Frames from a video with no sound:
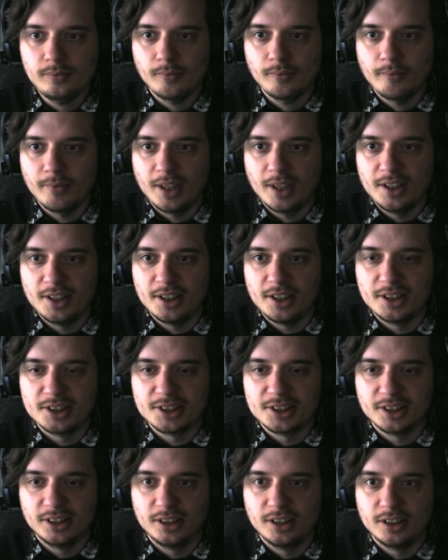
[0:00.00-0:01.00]
there's
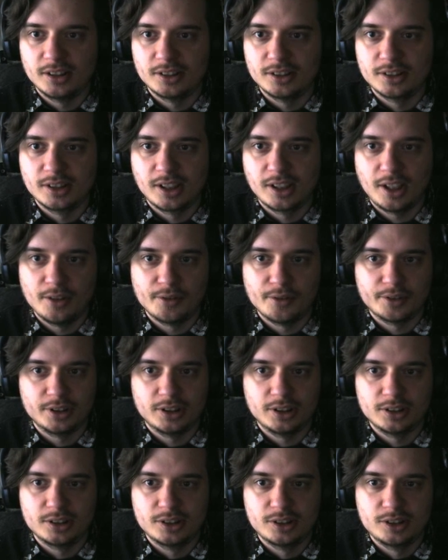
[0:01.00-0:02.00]
a kind of a
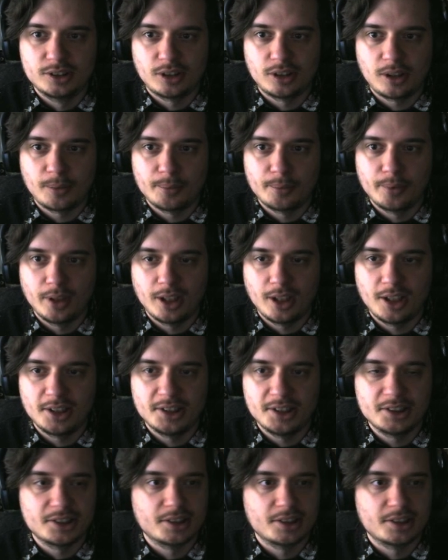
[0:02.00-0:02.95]
top light,